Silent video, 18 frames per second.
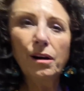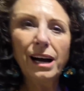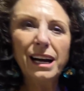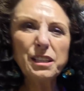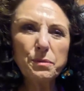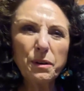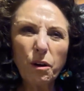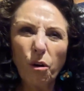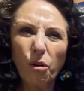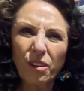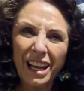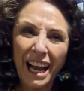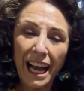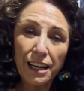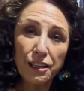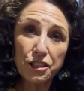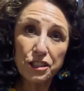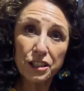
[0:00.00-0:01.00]
that's where all the
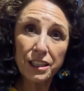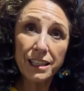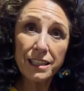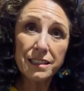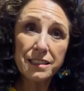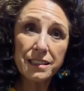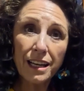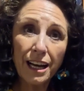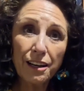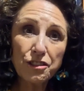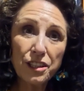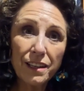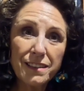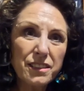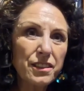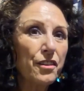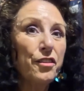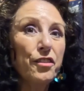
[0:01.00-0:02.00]
action is. Actually,
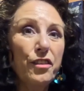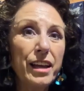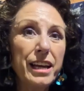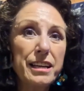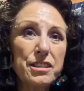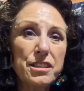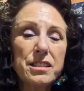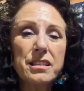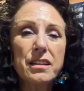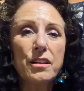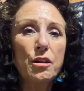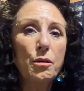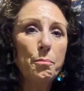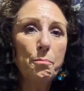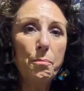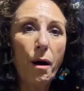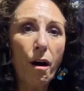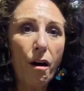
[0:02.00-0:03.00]
it's the theatres and the
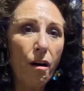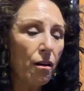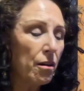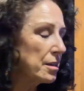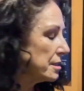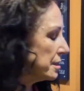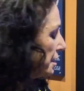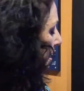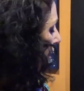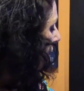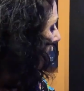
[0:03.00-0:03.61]
bars